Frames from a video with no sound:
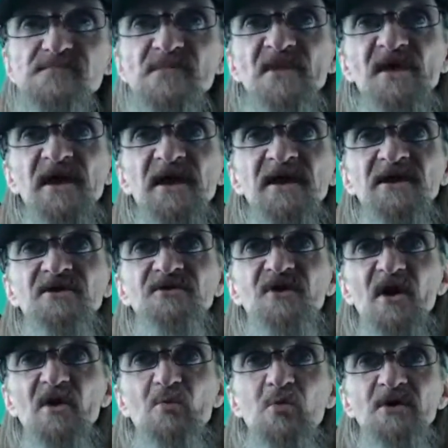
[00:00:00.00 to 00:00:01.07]
And
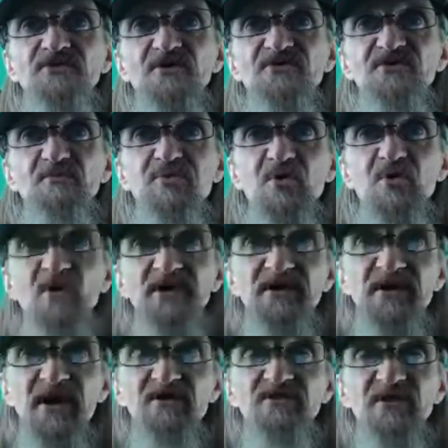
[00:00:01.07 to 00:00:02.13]
I want this to point it
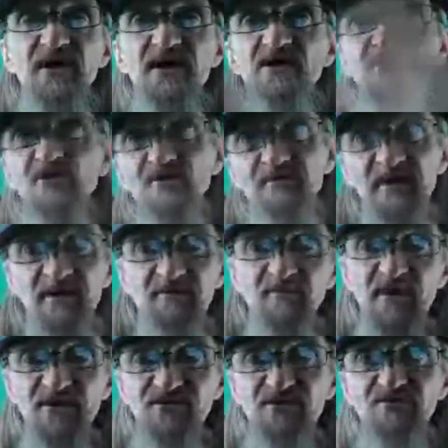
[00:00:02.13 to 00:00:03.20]
out that, hey, look, man,
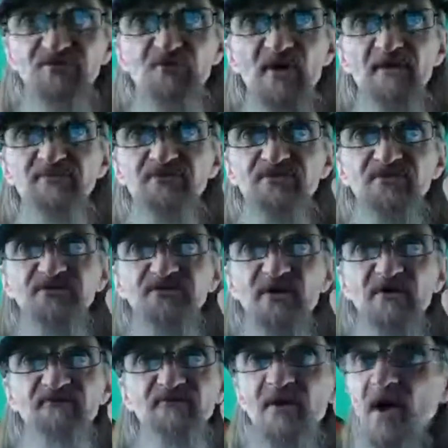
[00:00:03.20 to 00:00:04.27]
my subscribers and
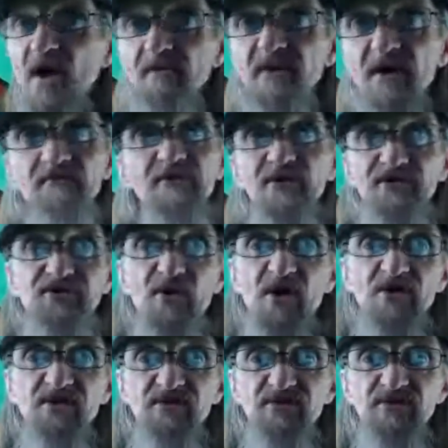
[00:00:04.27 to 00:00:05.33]
stuff, I'm not really
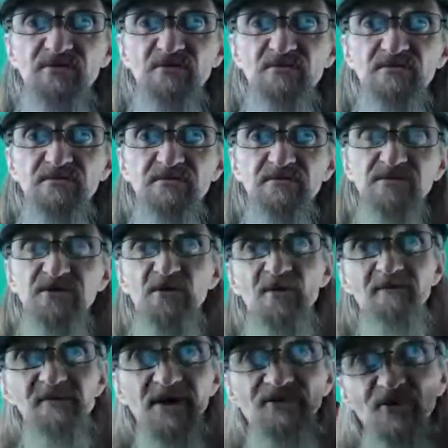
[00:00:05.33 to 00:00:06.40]
talking to you.
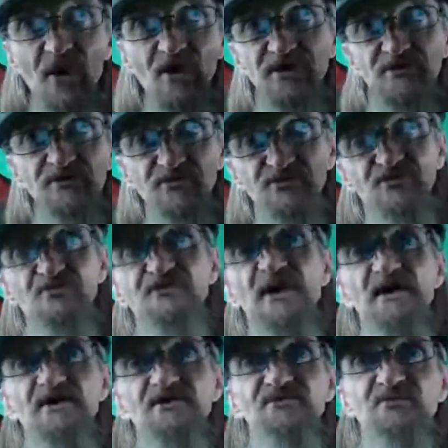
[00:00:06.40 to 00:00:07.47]
I'm not talking to you
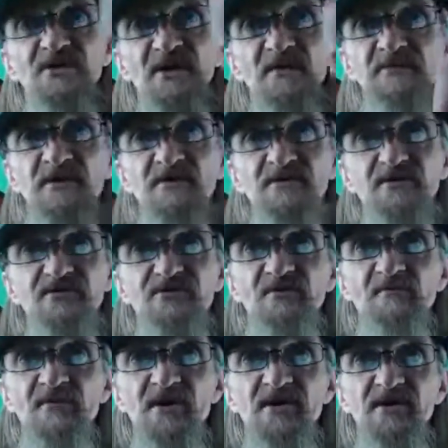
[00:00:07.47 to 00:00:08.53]
guys when I'm yelling at somebody.